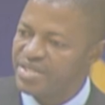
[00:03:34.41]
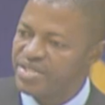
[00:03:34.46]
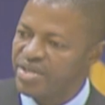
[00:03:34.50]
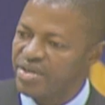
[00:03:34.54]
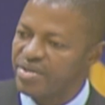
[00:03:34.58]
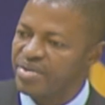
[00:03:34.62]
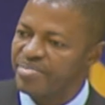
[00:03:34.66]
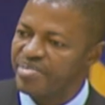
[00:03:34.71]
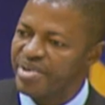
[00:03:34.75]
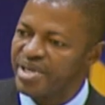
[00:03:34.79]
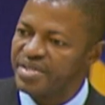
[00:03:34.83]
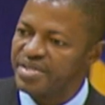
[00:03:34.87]

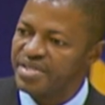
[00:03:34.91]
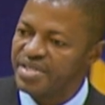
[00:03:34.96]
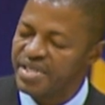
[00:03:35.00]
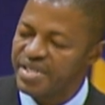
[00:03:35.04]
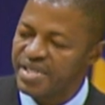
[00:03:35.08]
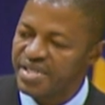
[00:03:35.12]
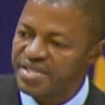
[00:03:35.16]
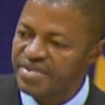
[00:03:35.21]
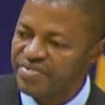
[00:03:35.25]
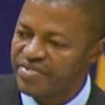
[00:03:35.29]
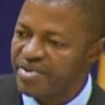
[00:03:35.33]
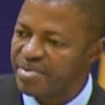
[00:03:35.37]
document,
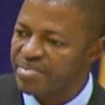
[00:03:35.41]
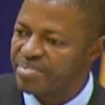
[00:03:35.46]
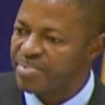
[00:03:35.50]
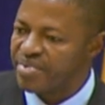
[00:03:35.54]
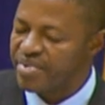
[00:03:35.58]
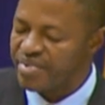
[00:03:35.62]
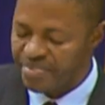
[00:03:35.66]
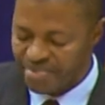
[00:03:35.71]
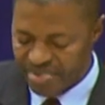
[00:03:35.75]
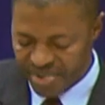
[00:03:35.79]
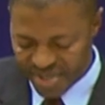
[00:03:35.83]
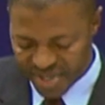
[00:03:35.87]
Skills for
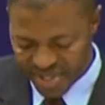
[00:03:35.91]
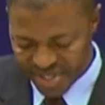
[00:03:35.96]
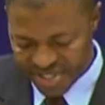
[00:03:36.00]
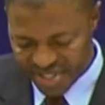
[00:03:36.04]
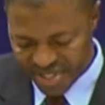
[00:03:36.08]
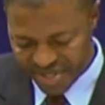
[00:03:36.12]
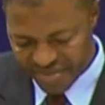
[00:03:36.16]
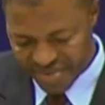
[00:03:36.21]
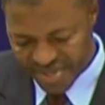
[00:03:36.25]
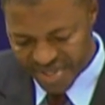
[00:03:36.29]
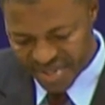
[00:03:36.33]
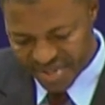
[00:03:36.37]
Improved
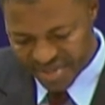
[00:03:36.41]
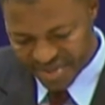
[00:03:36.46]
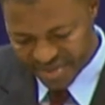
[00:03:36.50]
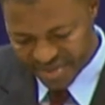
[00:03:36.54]
Productivity,